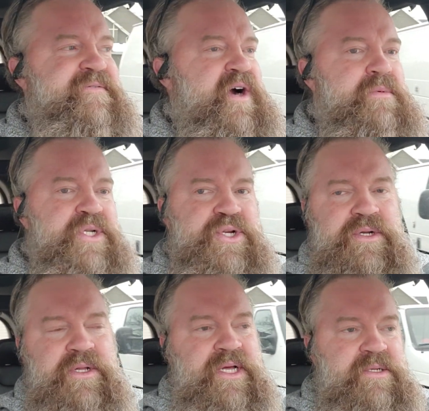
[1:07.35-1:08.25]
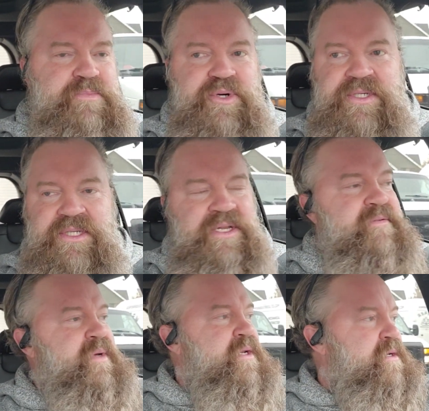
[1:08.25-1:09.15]
pharmaceutical experts that
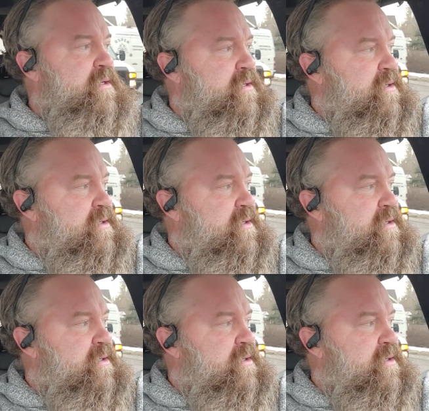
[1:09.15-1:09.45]
have been